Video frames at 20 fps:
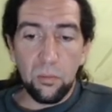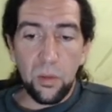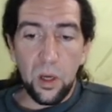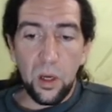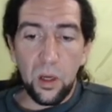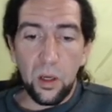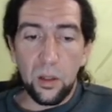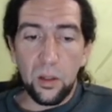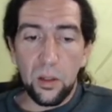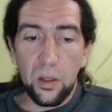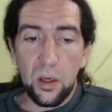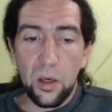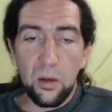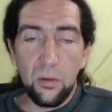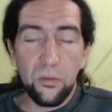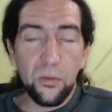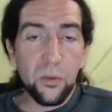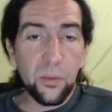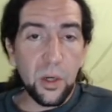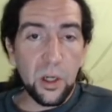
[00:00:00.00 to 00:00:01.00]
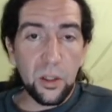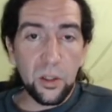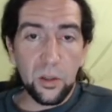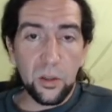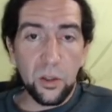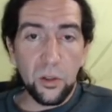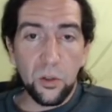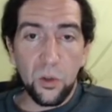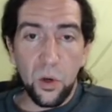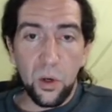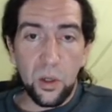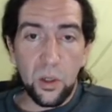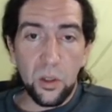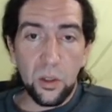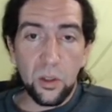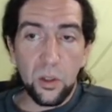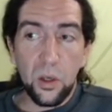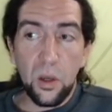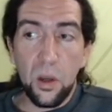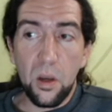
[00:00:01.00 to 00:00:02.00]
and the information that's on it
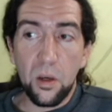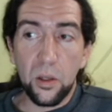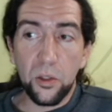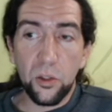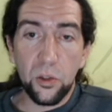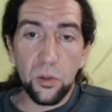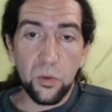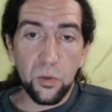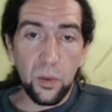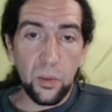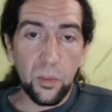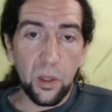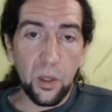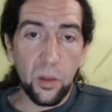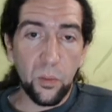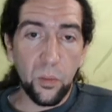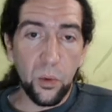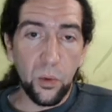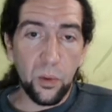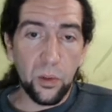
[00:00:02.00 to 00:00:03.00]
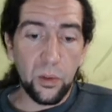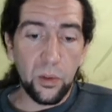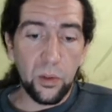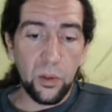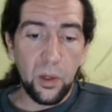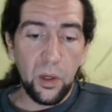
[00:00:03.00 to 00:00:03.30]
is extremely important,